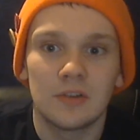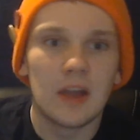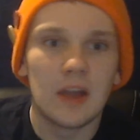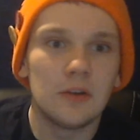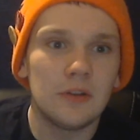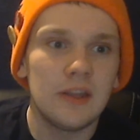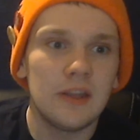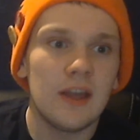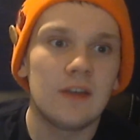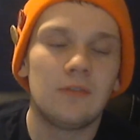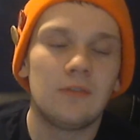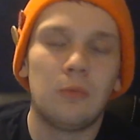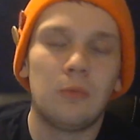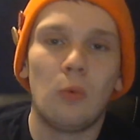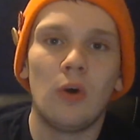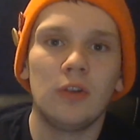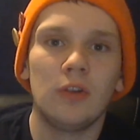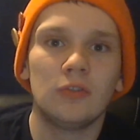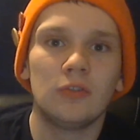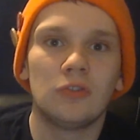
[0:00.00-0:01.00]
I only have
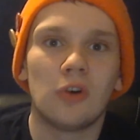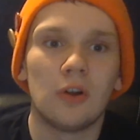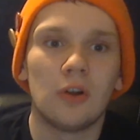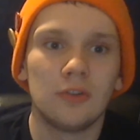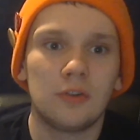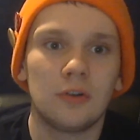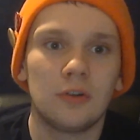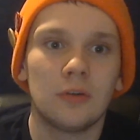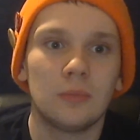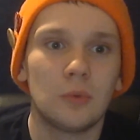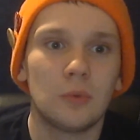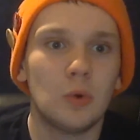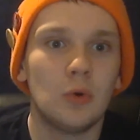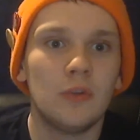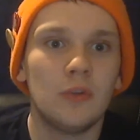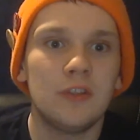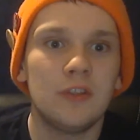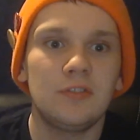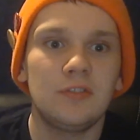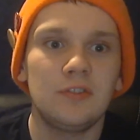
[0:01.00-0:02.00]
one long-term
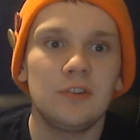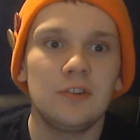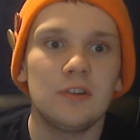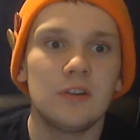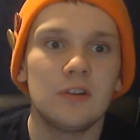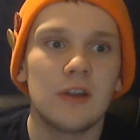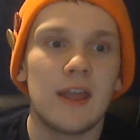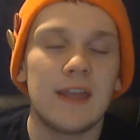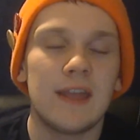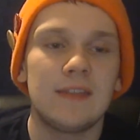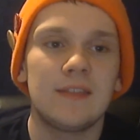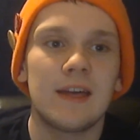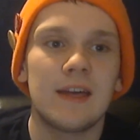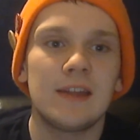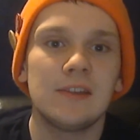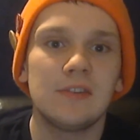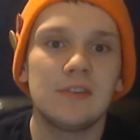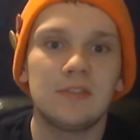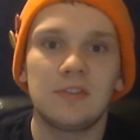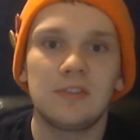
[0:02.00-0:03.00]
goal this year, and
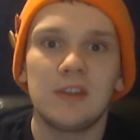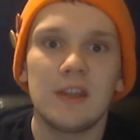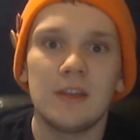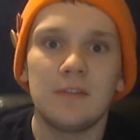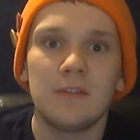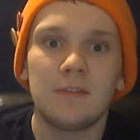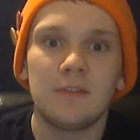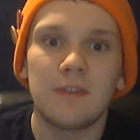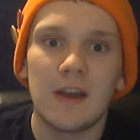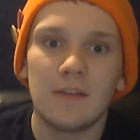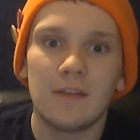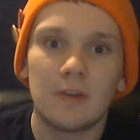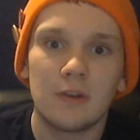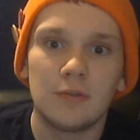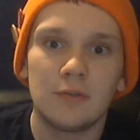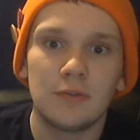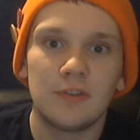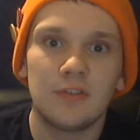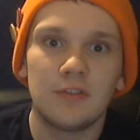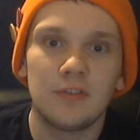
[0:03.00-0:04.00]
that is to hit
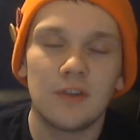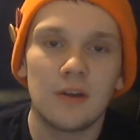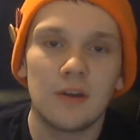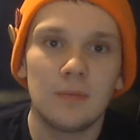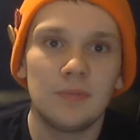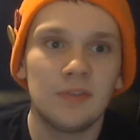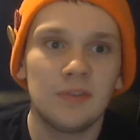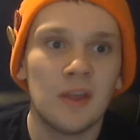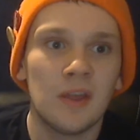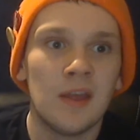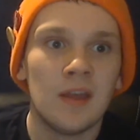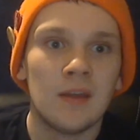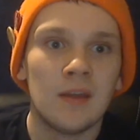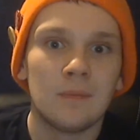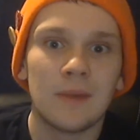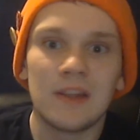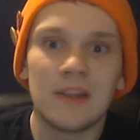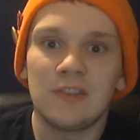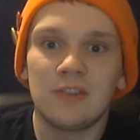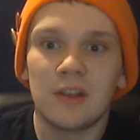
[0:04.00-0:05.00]
500 subs.
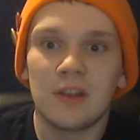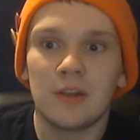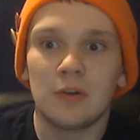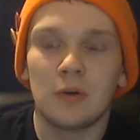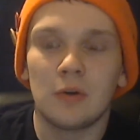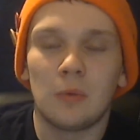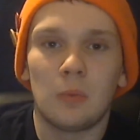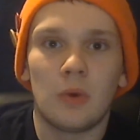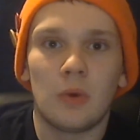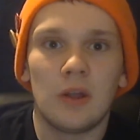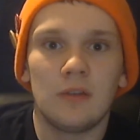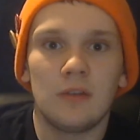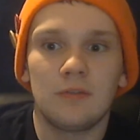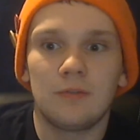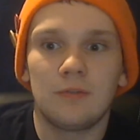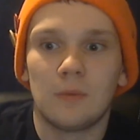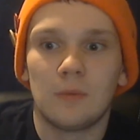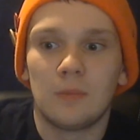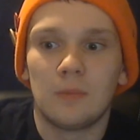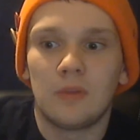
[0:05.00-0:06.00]
My channel went
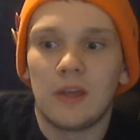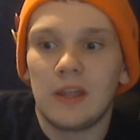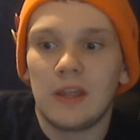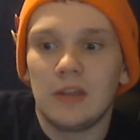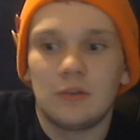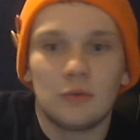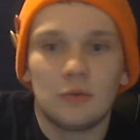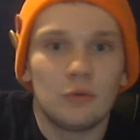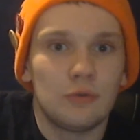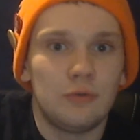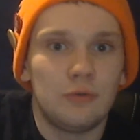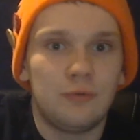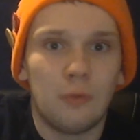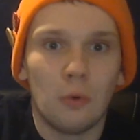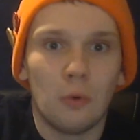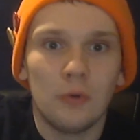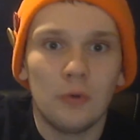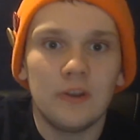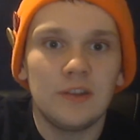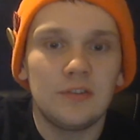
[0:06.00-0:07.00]
from like
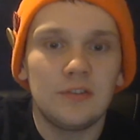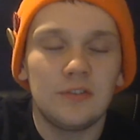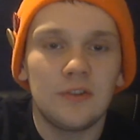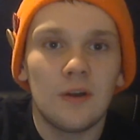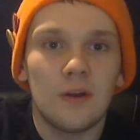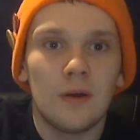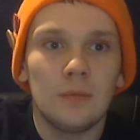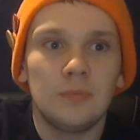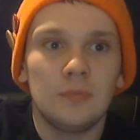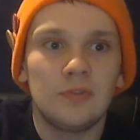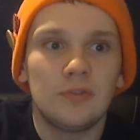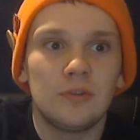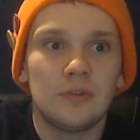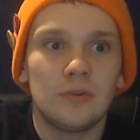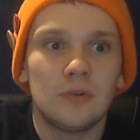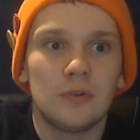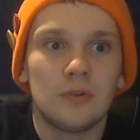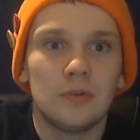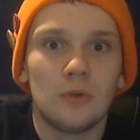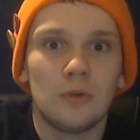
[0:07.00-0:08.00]
40 subs
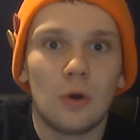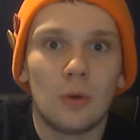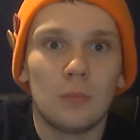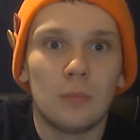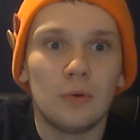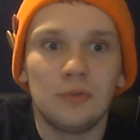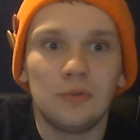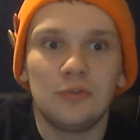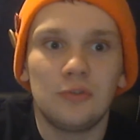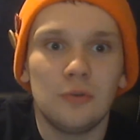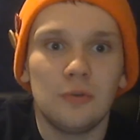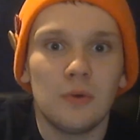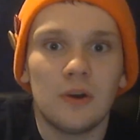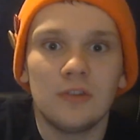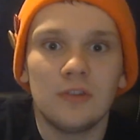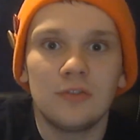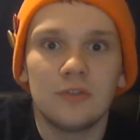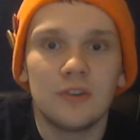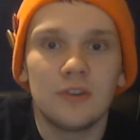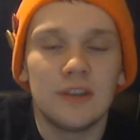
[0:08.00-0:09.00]
to almost
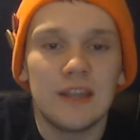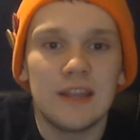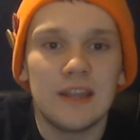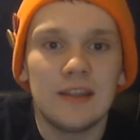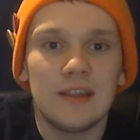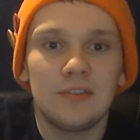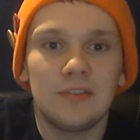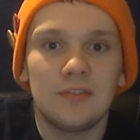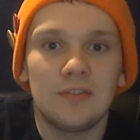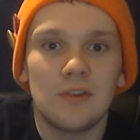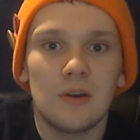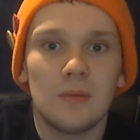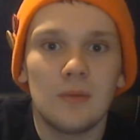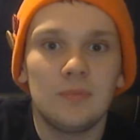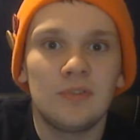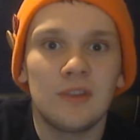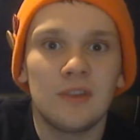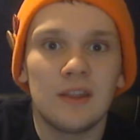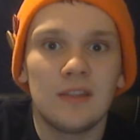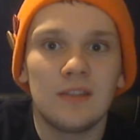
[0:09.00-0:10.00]
280
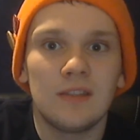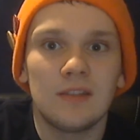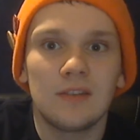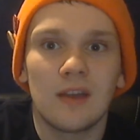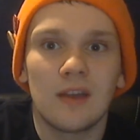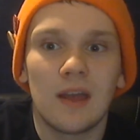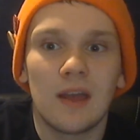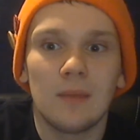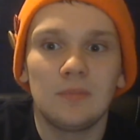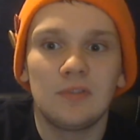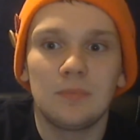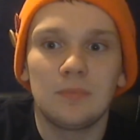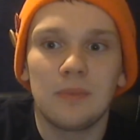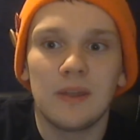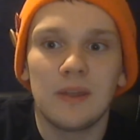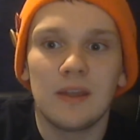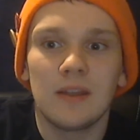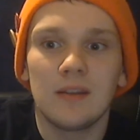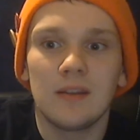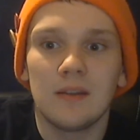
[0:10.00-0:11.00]
subs in the time
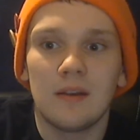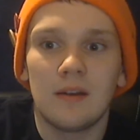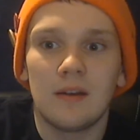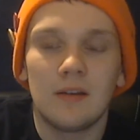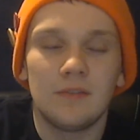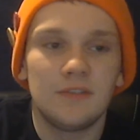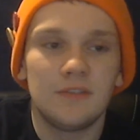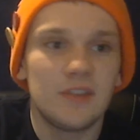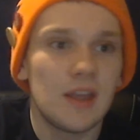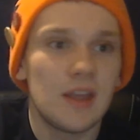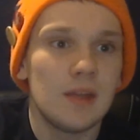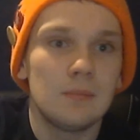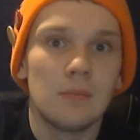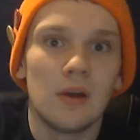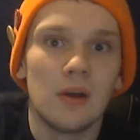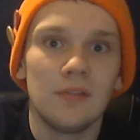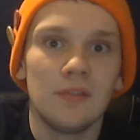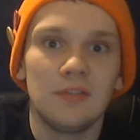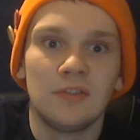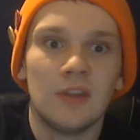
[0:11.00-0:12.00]
span of 10
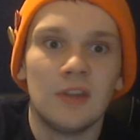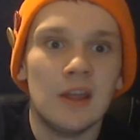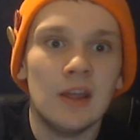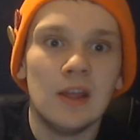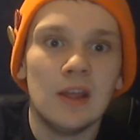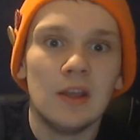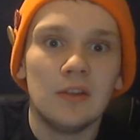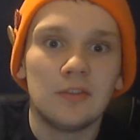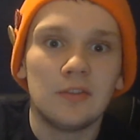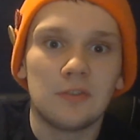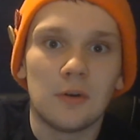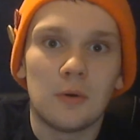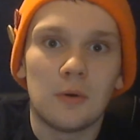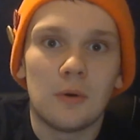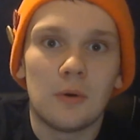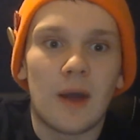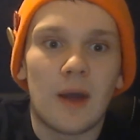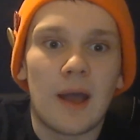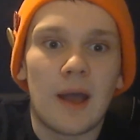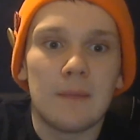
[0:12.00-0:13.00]
months.
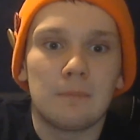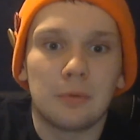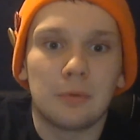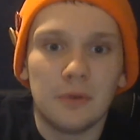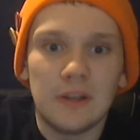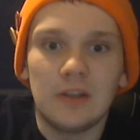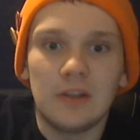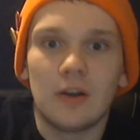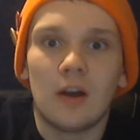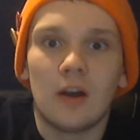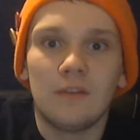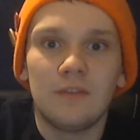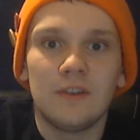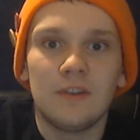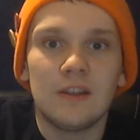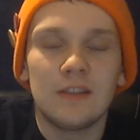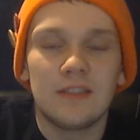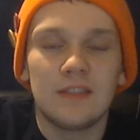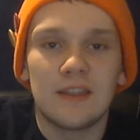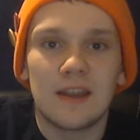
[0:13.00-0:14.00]
So I'm pretty
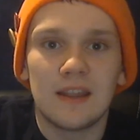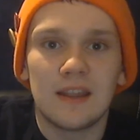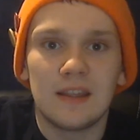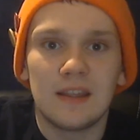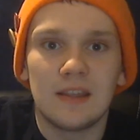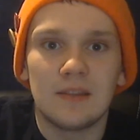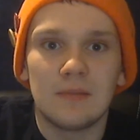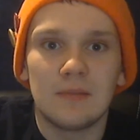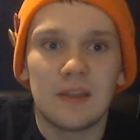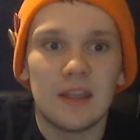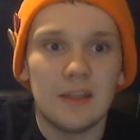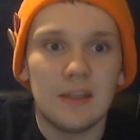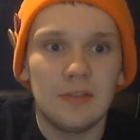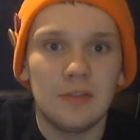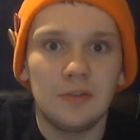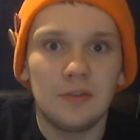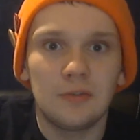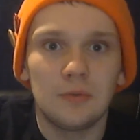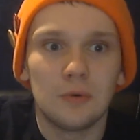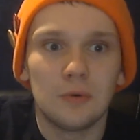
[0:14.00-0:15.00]
confident that I can hit
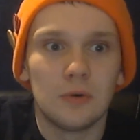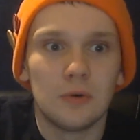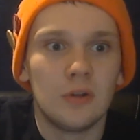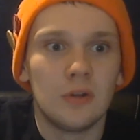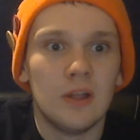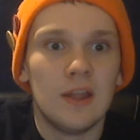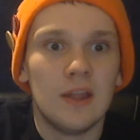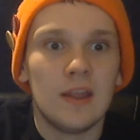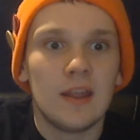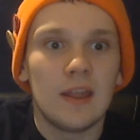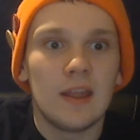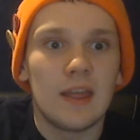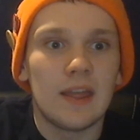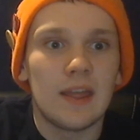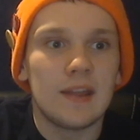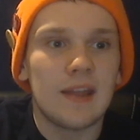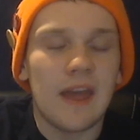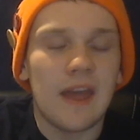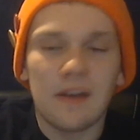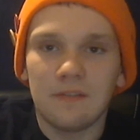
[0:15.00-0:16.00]
this goal.
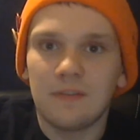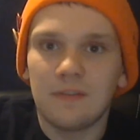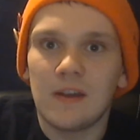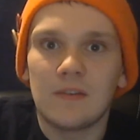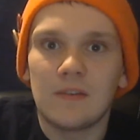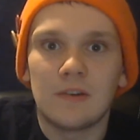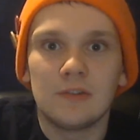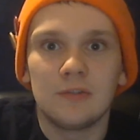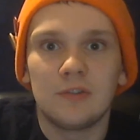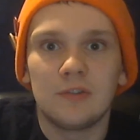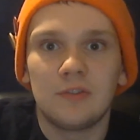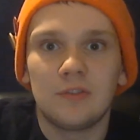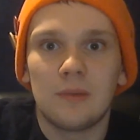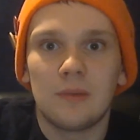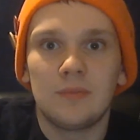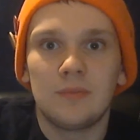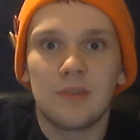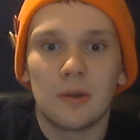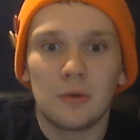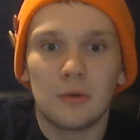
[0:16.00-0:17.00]
And at 500
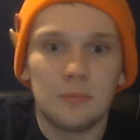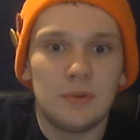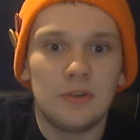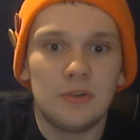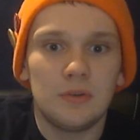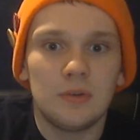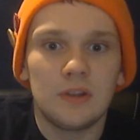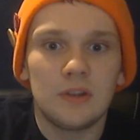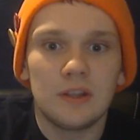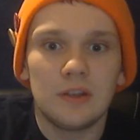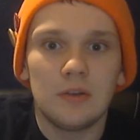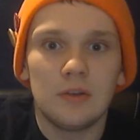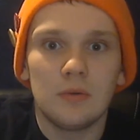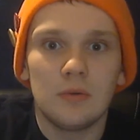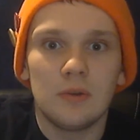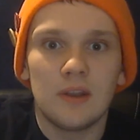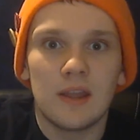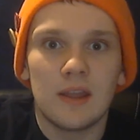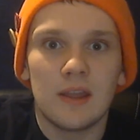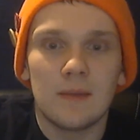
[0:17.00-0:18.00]
subs, I will be doing a
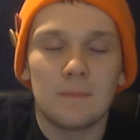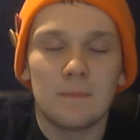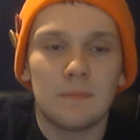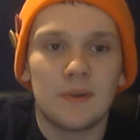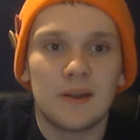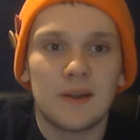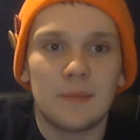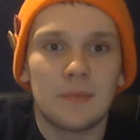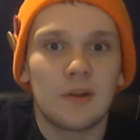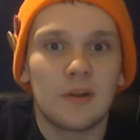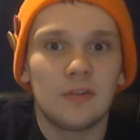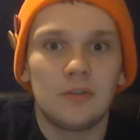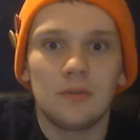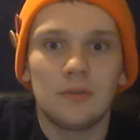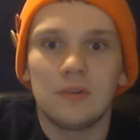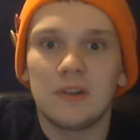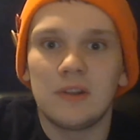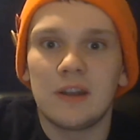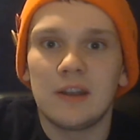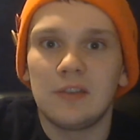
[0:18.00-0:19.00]
Q&A, but I'm not
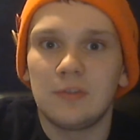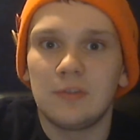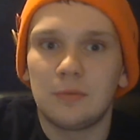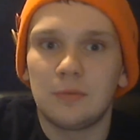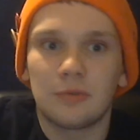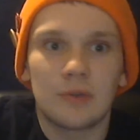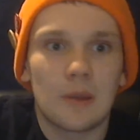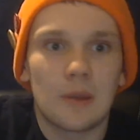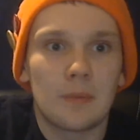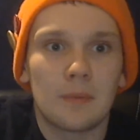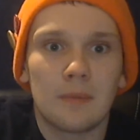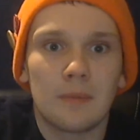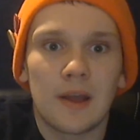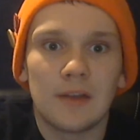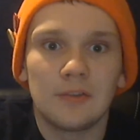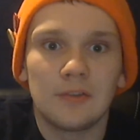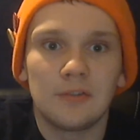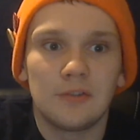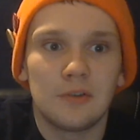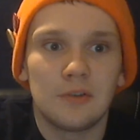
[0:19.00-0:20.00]
doing any subscriber
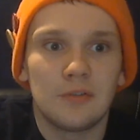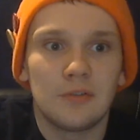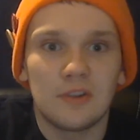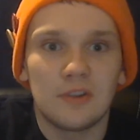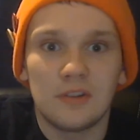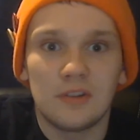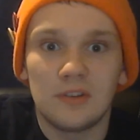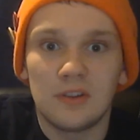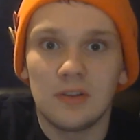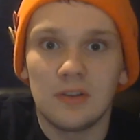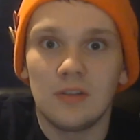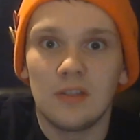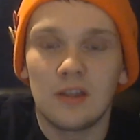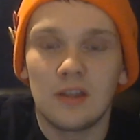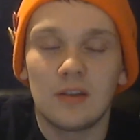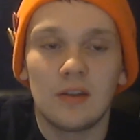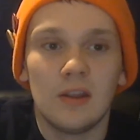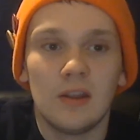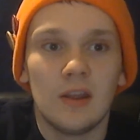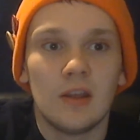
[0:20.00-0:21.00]
milestones until
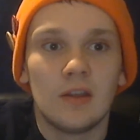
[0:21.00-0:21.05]
then.